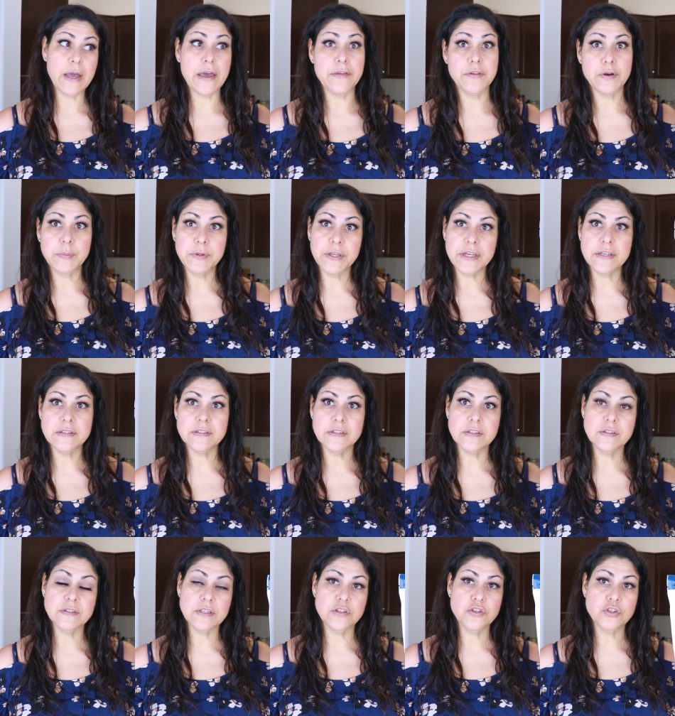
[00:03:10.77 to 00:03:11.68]
other
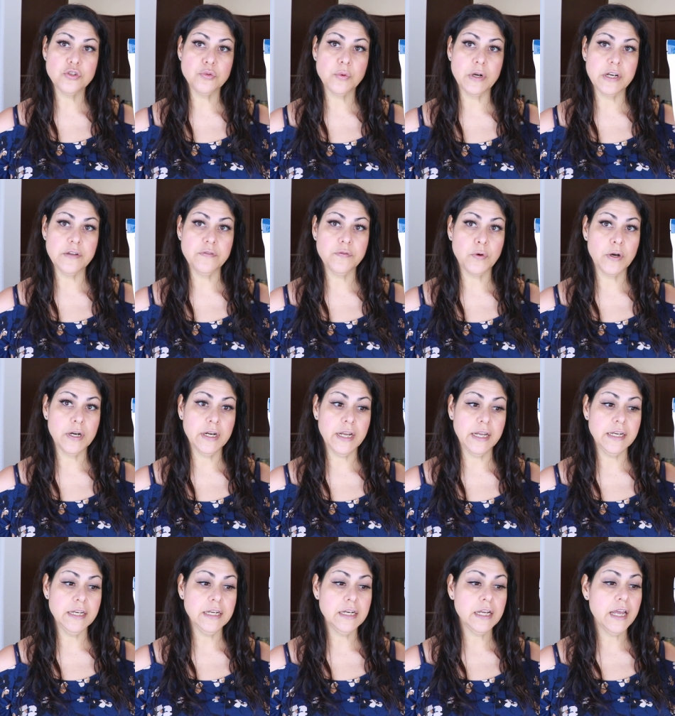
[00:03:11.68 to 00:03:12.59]
places it's
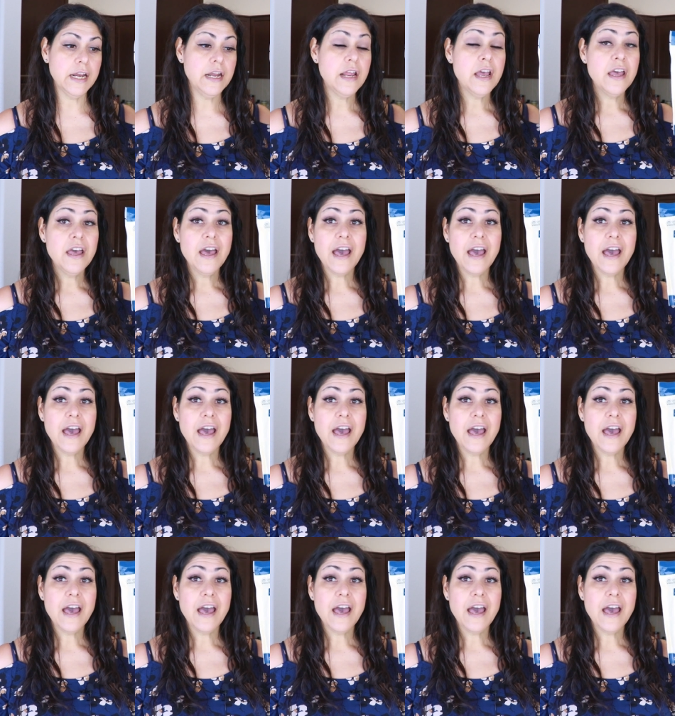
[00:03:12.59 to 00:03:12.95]
$24.99.